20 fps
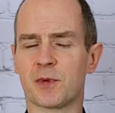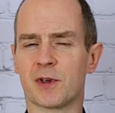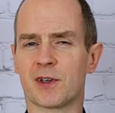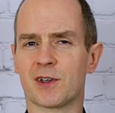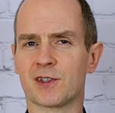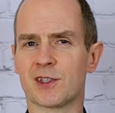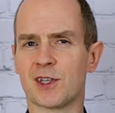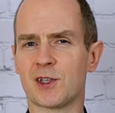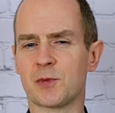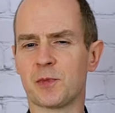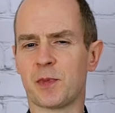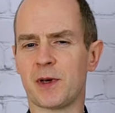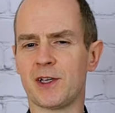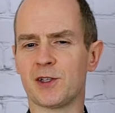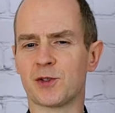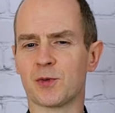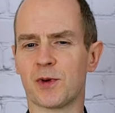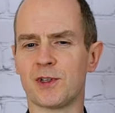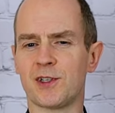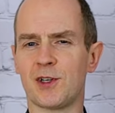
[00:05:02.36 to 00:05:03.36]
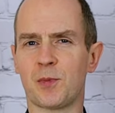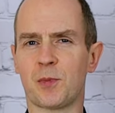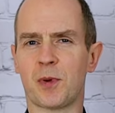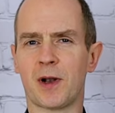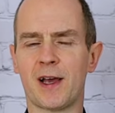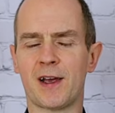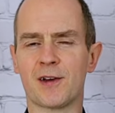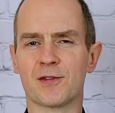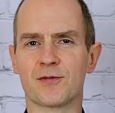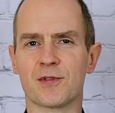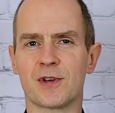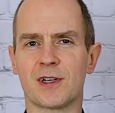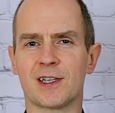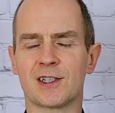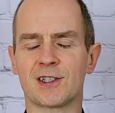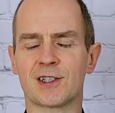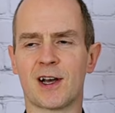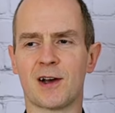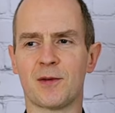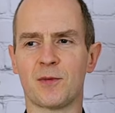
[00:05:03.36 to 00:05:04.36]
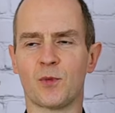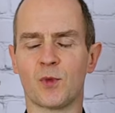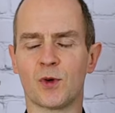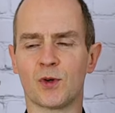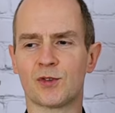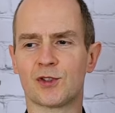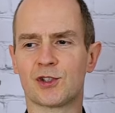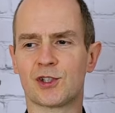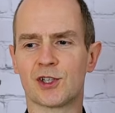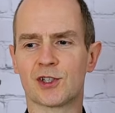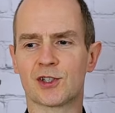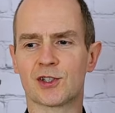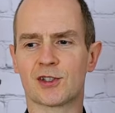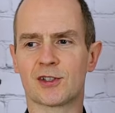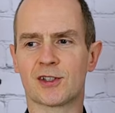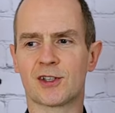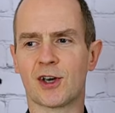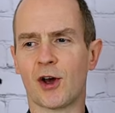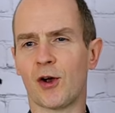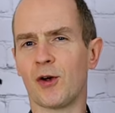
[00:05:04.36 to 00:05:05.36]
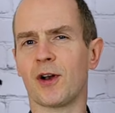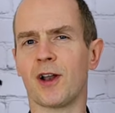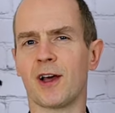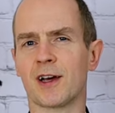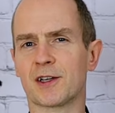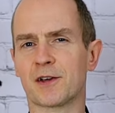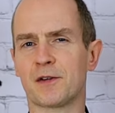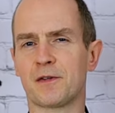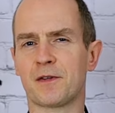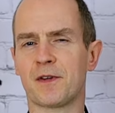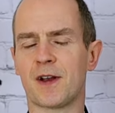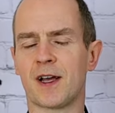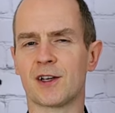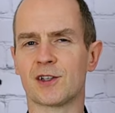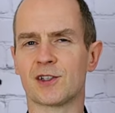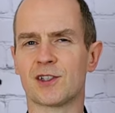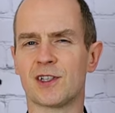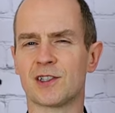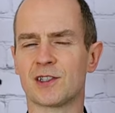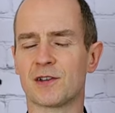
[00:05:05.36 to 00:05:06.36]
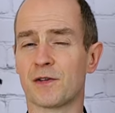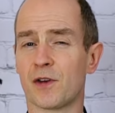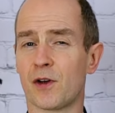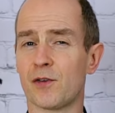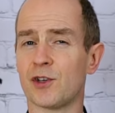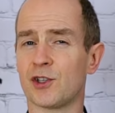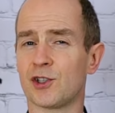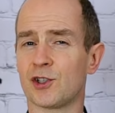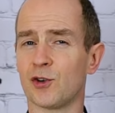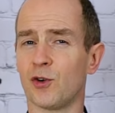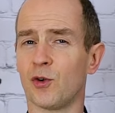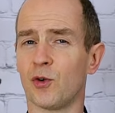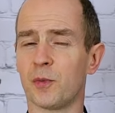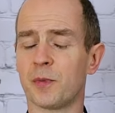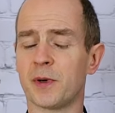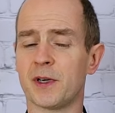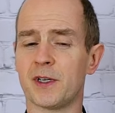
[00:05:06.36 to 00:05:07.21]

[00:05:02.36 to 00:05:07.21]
because this piece, when you play it for an exam, will just go like a flash. It's a very short